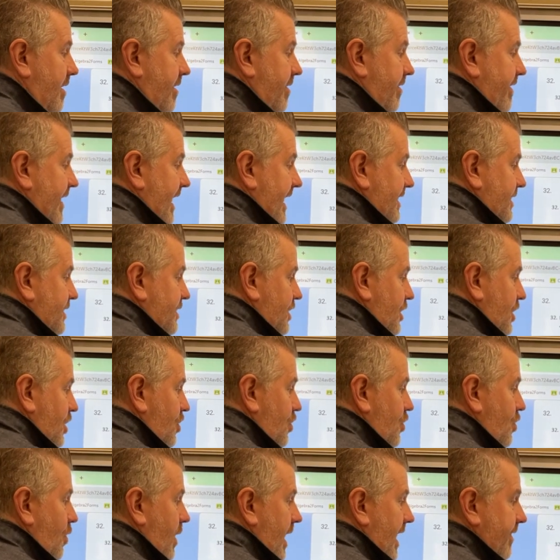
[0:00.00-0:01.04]
then
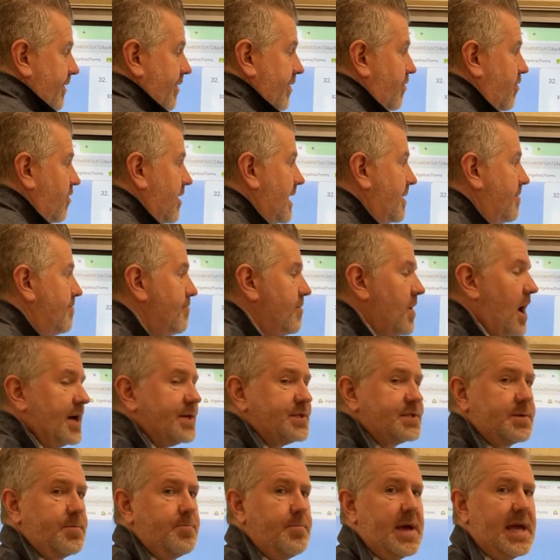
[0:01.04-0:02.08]
2 and 3
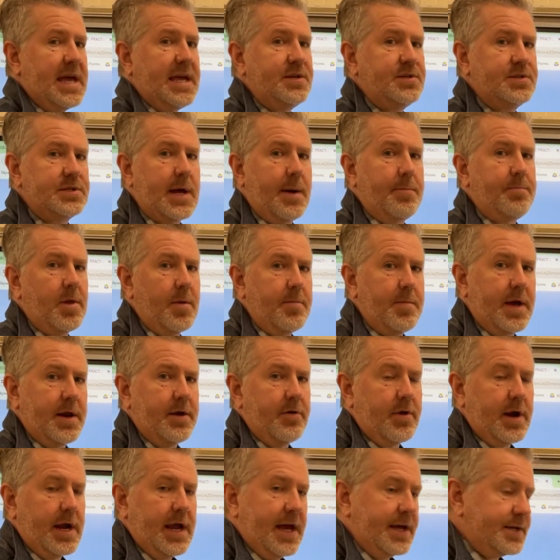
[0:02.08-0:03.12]
must be
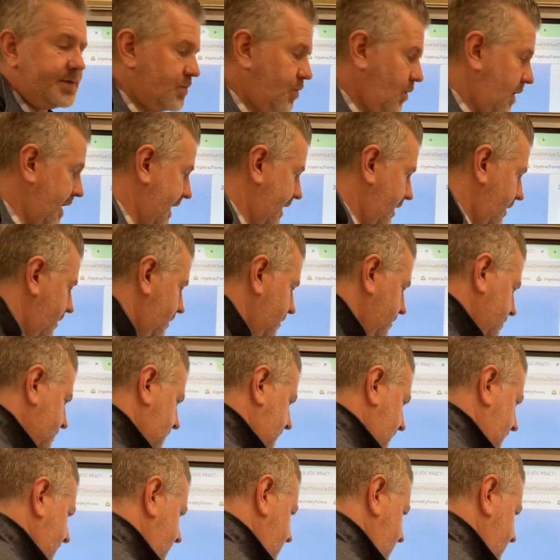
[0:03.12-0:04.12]
supplementary as well. Okay,